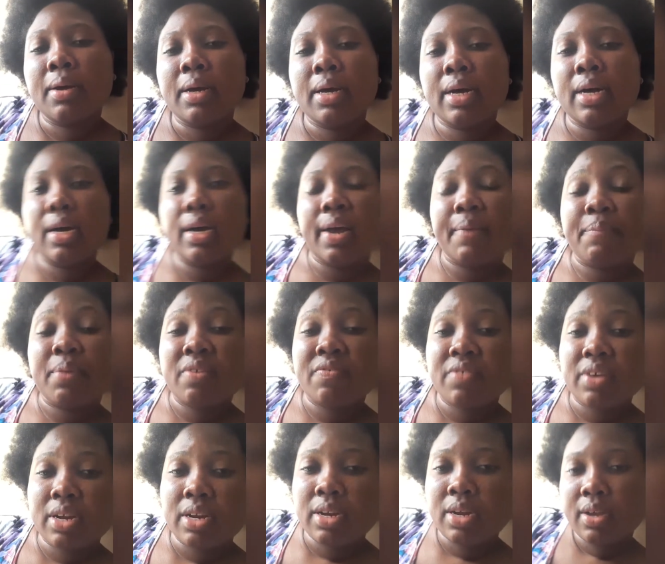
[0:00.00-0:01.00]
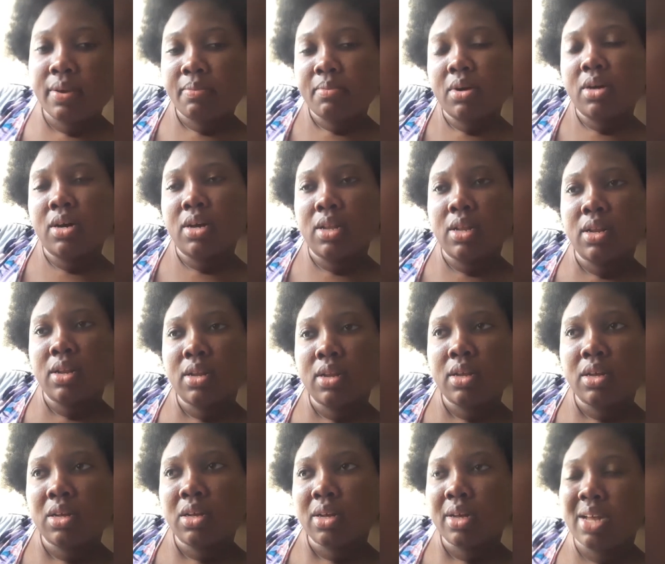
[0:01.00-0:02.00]
I preferred netball
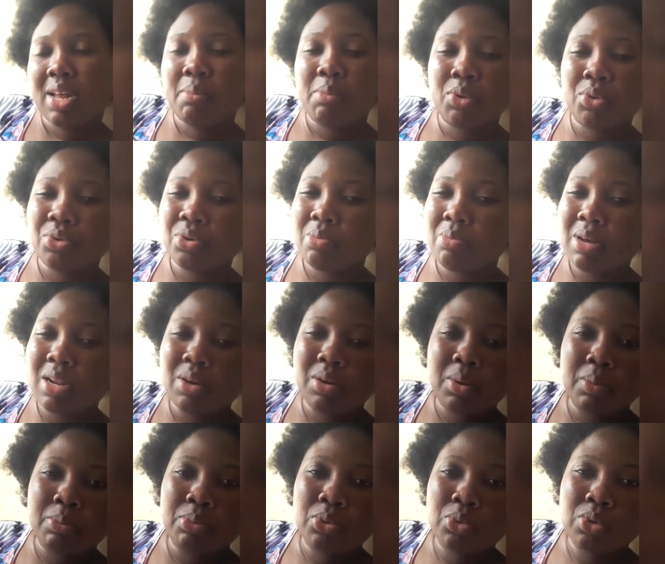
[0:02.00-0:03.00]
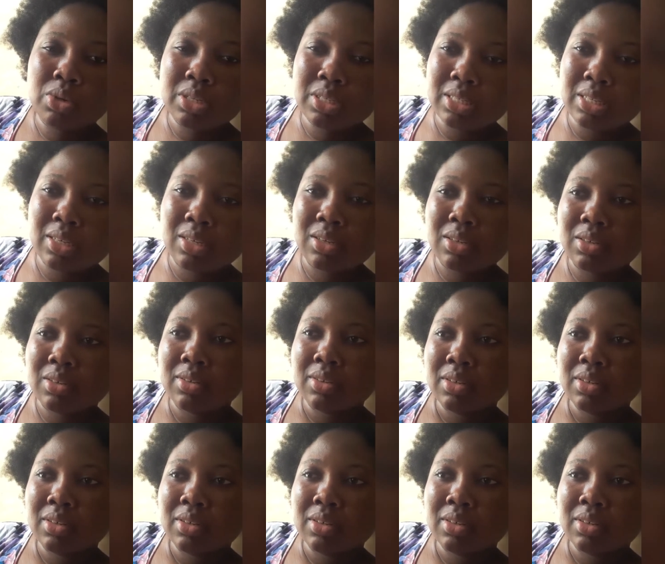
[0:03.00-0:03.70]
because I could have been the pool thing.